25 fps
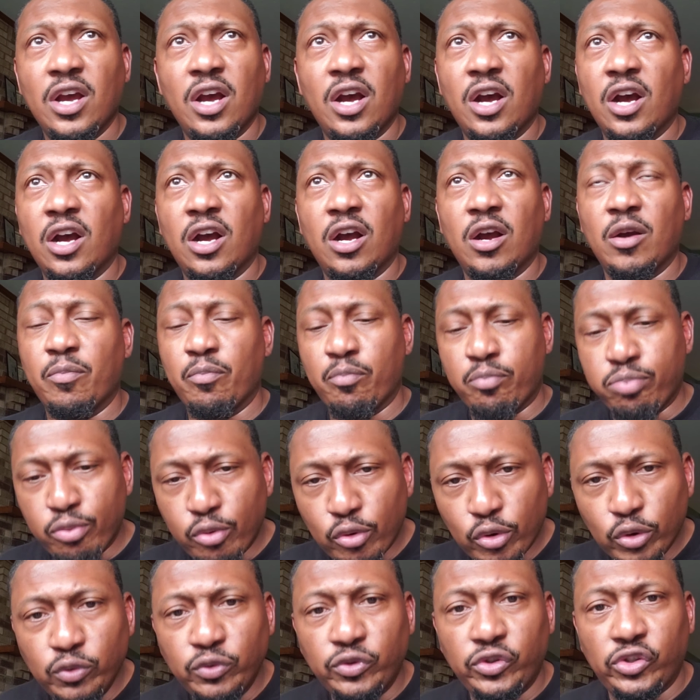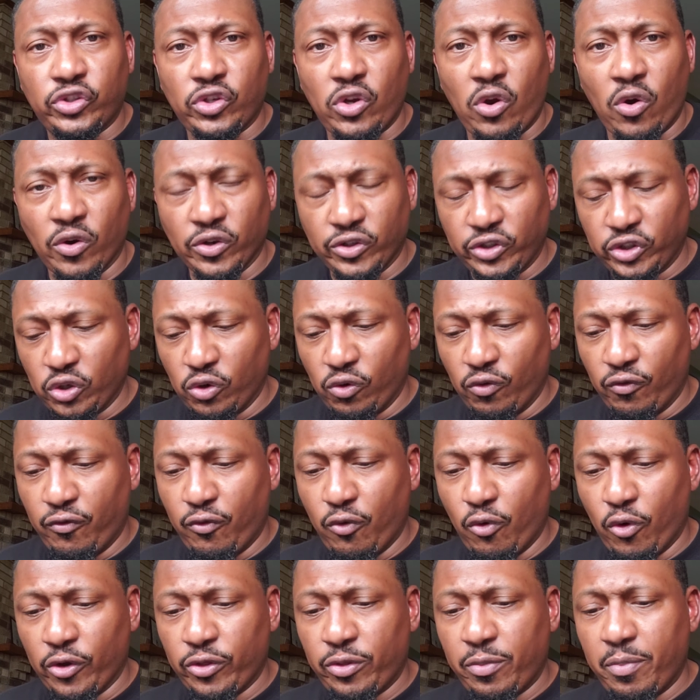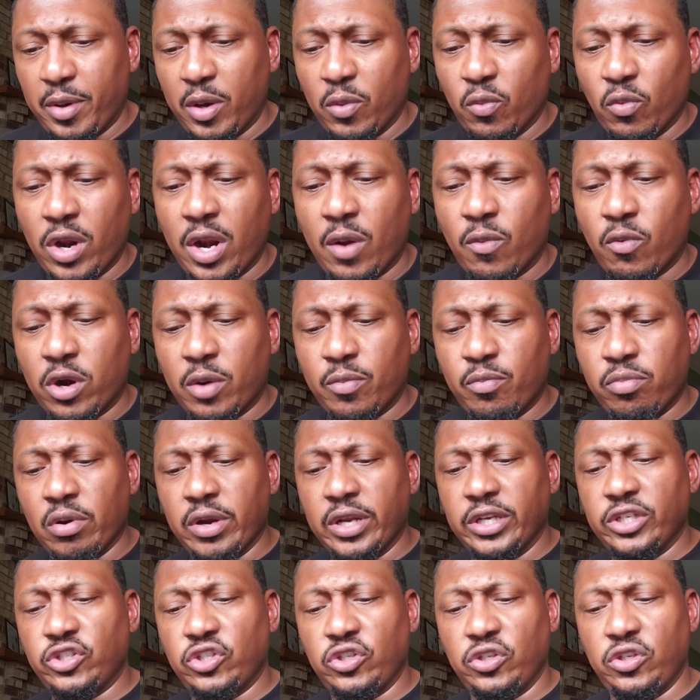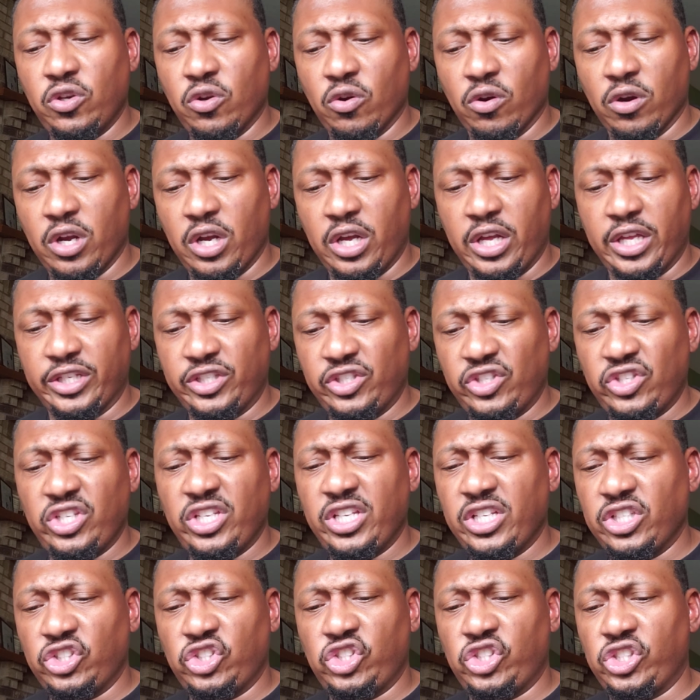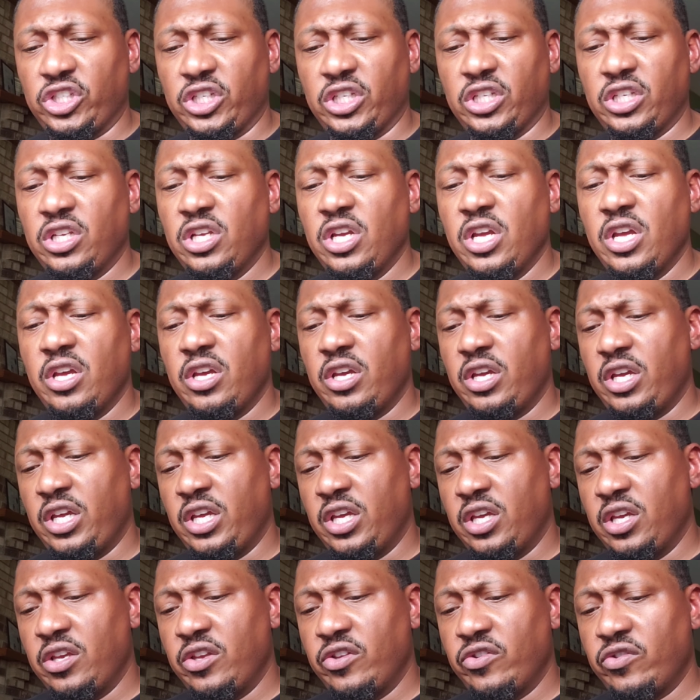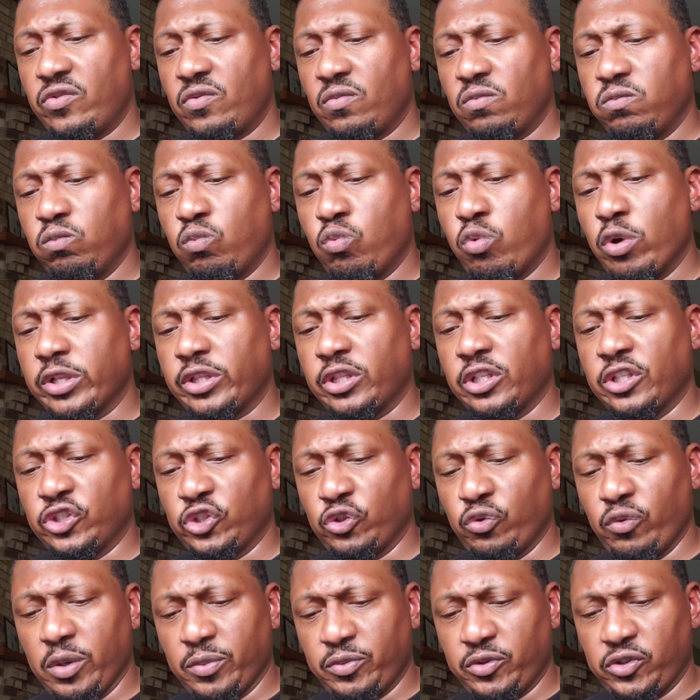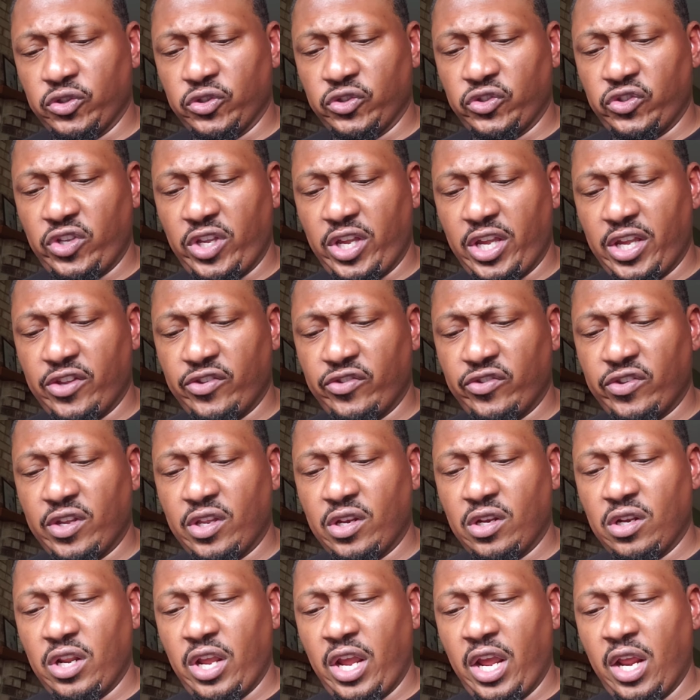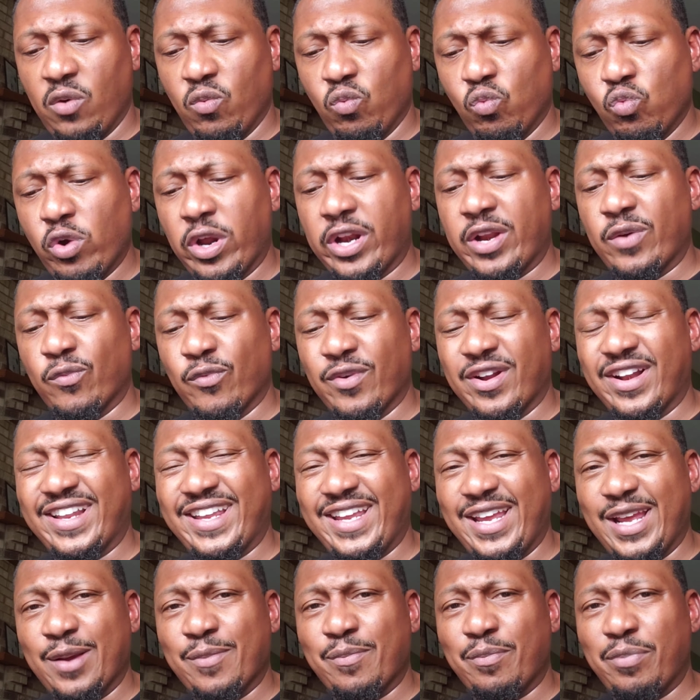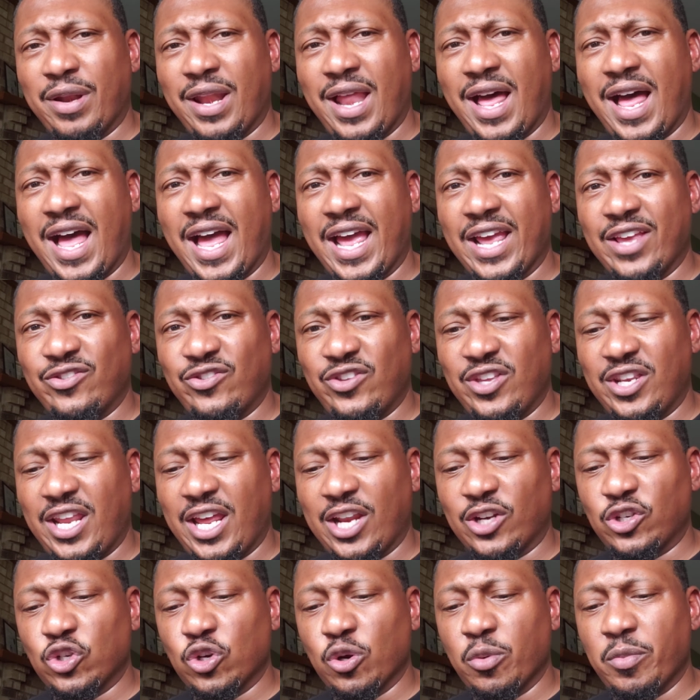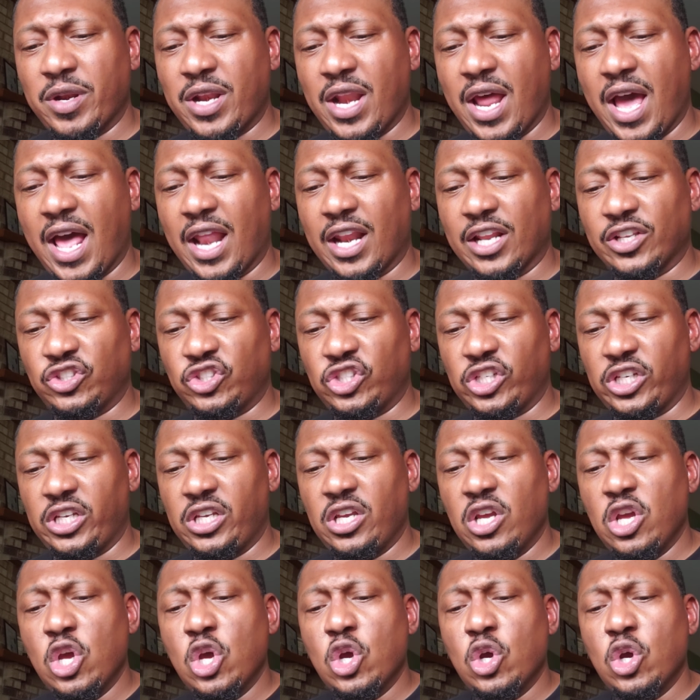brutes or so forth. But what I want to bring to your attention is what the scripture says and what it really implies in that terminology.